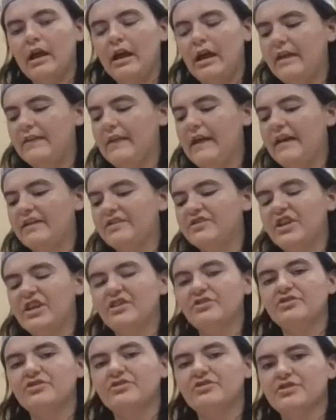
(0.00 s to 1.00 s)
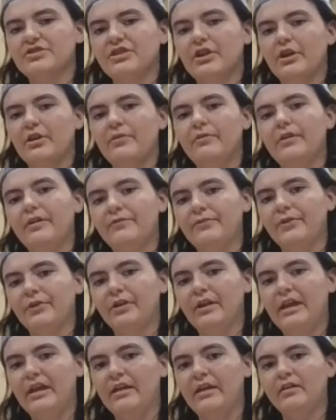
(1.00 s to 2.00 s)
and that changes the tone of
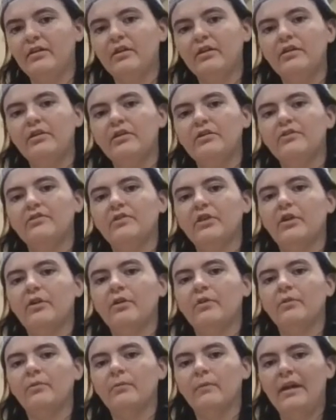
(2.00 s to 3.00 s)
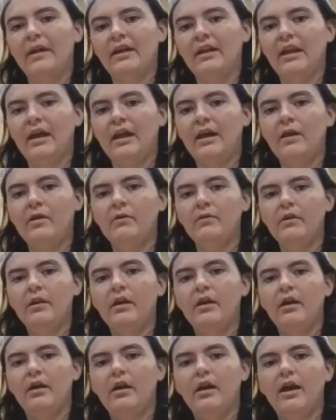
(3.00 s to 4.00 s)
your hit. So right now,
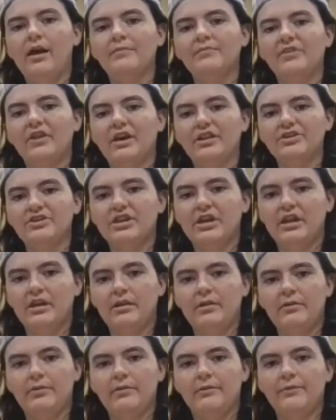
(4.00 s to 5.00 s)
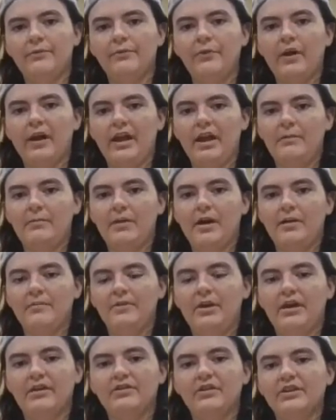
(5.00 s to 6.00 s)
I'm touching the frame.
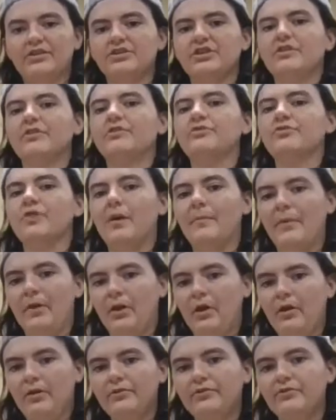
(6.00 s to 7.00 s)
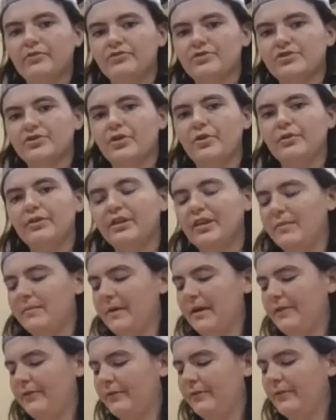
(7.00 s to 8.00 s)
I'm not touching the drum at all. So just holding it
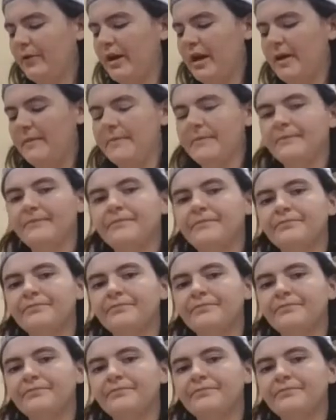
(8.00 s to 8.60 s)
by the frame,